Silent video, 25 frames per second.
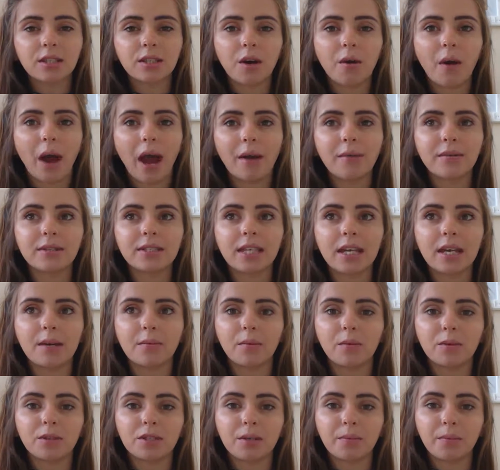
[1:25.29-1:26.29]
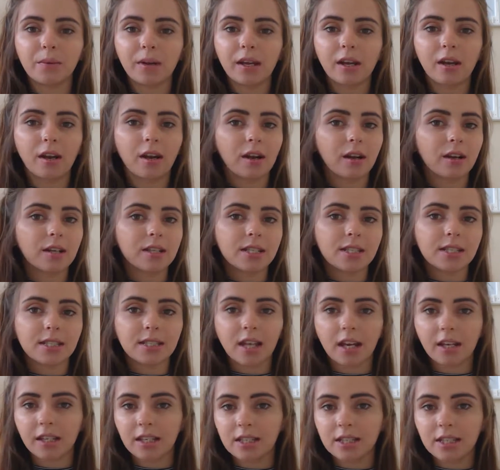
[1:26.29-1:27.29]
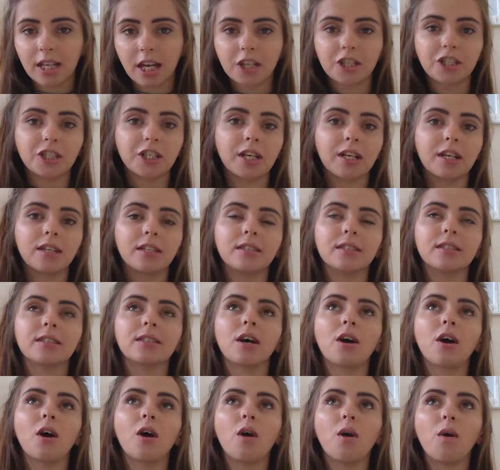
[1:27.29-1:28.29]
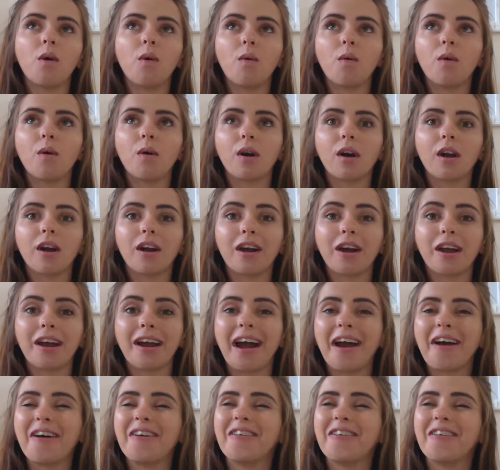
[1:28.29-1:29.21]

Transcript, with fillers: So I was able to bring her to study sessions or